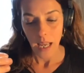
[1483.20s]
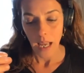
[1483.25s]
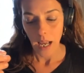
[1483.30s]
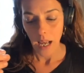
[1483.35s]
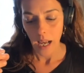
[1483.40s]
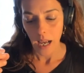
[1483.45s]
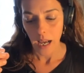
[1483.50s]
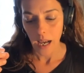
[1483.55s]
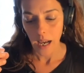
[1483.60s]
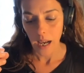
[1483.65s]

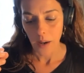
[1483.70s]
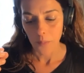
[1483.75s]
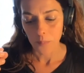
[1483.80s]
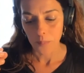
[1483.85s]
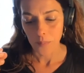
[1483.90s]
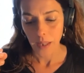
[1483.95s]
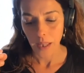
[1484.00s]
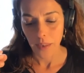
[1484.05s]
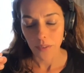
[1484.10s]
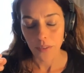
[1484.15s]

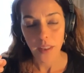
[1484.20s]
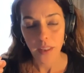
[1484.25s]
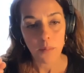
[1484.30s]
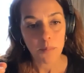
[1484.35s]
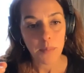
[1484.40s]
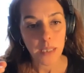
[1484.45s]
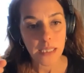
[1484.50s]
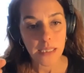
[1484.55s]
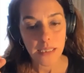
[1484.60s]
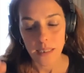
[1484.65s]
And that
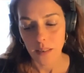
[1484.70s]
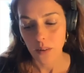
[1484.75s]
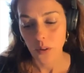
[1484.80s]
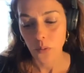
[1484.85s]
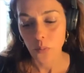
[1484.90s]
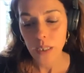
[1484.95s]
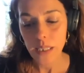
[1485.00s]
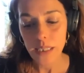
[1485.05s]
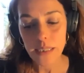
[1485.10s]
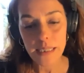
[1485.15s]
means that the
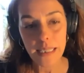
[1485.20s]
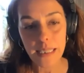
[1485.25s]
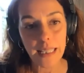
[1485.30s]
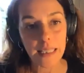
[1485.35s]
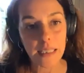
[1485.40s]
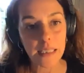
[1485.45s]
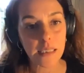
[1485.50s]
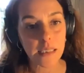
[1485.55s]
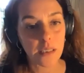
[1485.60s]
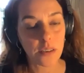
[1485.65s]
weakest
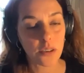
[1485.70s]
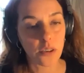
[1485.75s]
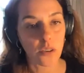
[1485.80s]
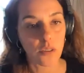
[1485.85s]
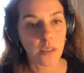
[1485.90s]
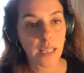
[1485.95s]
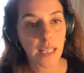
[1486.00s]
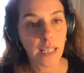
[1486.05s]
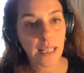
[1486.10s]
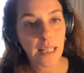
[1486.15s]
links are
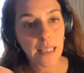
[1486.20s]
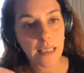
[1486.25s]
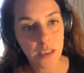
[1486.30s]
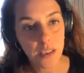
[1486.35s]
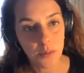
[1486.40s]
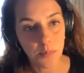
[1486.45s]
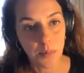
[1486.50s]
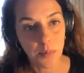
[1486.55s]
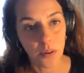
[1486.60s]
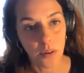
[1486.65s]
not
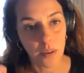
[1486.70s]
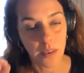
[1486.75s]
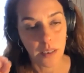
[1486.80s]
negligible.